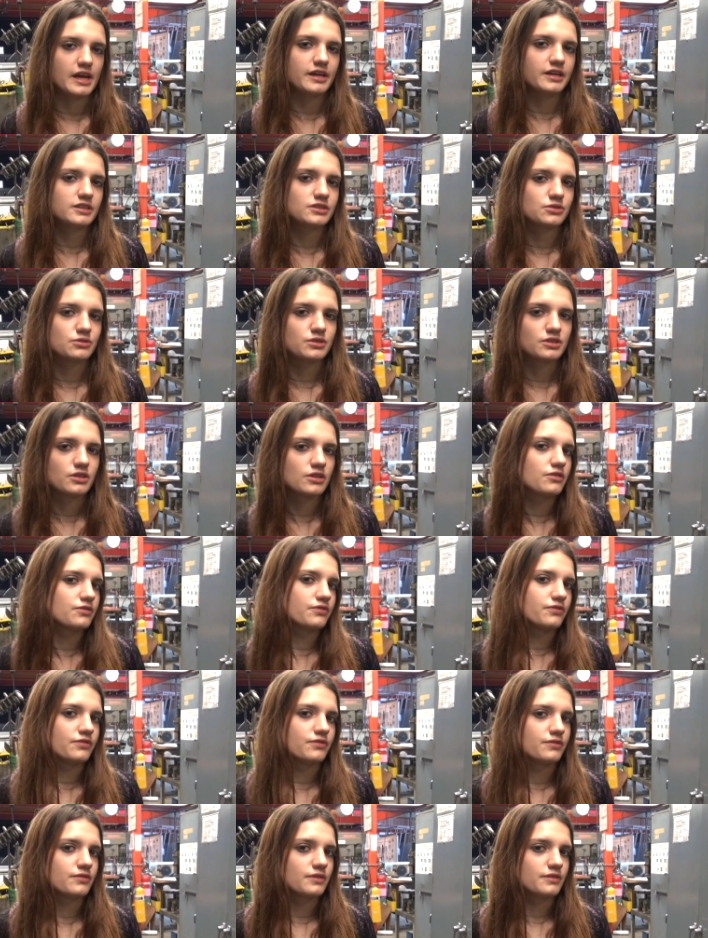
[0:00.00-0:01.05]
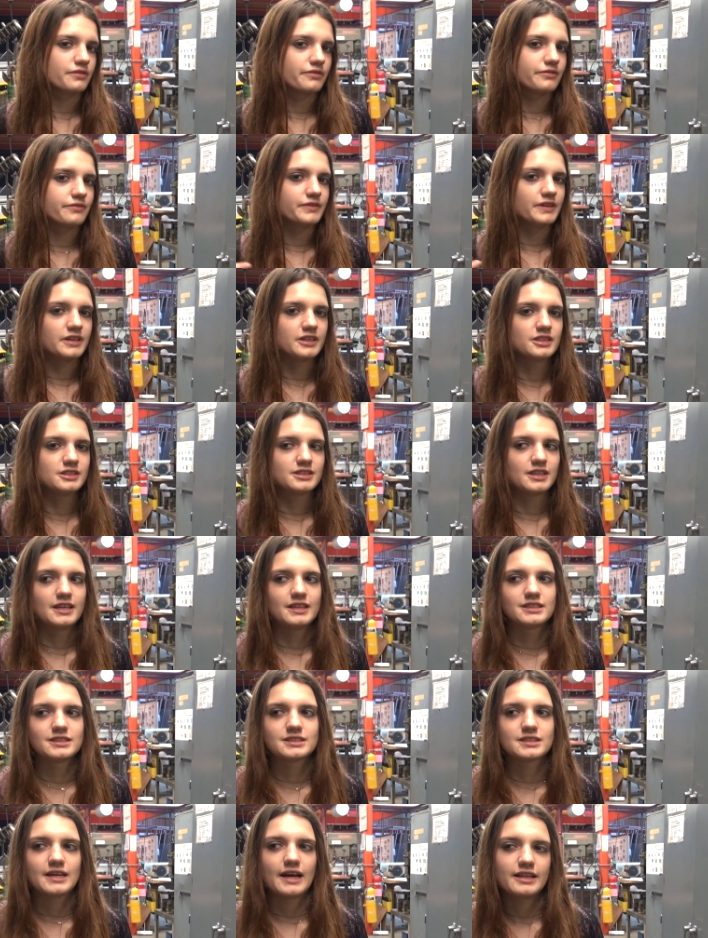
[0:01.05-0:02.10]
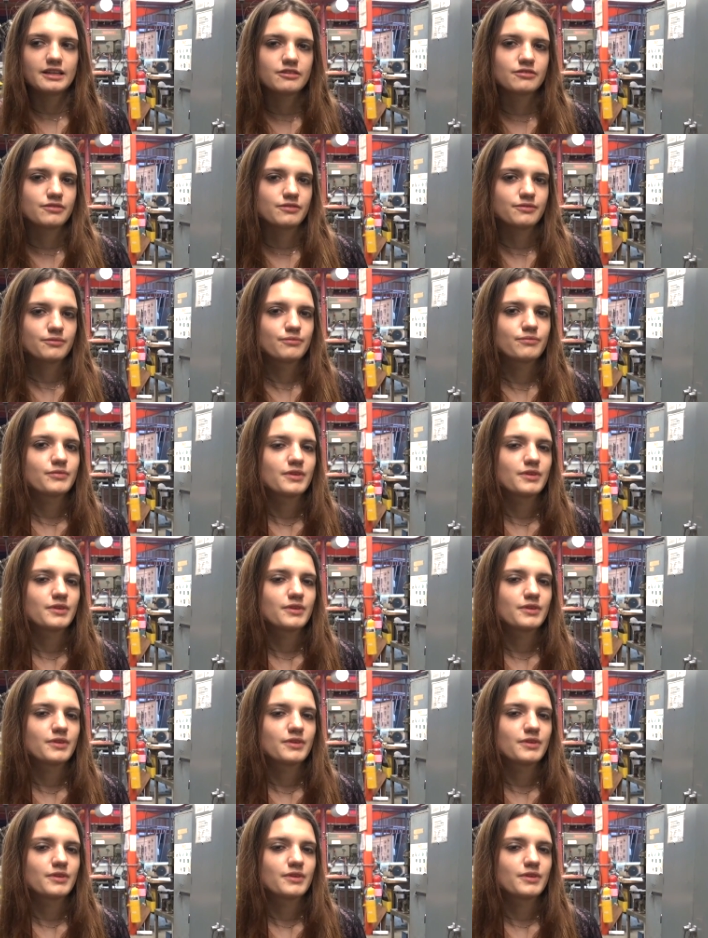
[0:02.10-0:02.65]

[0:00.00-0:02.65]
any sort of things, is kind of